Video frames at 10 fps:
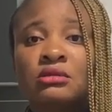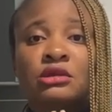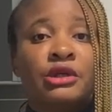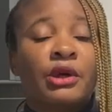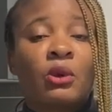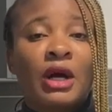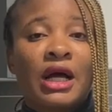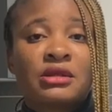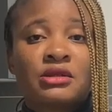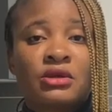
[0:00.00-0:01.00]
the
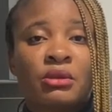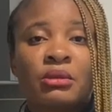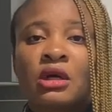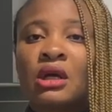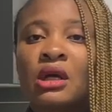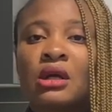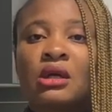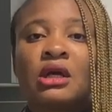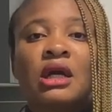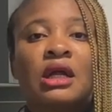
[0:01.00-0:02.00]
required sum,
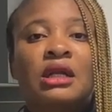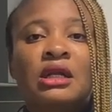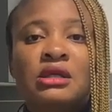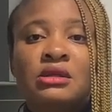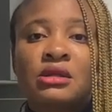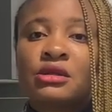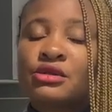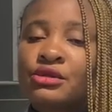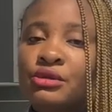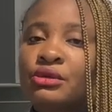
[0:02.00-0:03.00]
it can lead
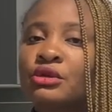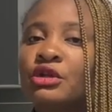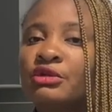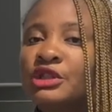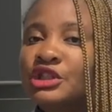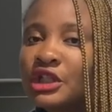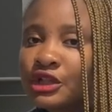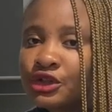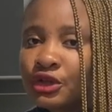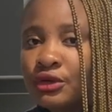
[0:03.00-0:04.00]
to a
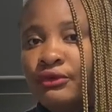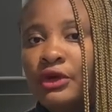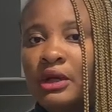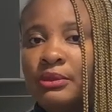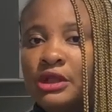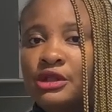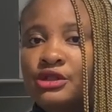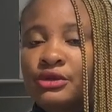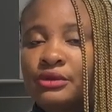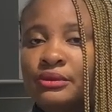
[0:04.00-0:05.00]
rejection of your application.